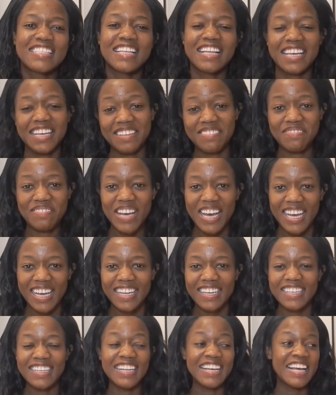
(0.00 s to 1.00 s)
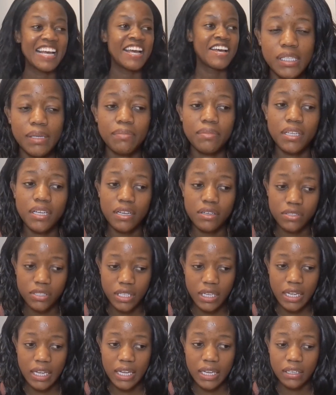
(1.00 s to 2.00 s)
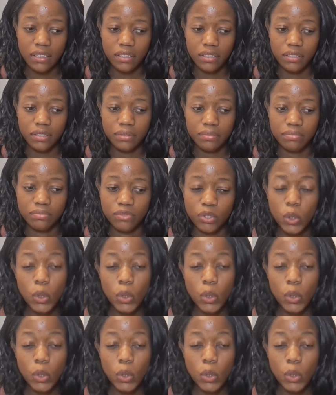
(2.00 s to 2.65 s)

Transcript: Like, man, something else that kind of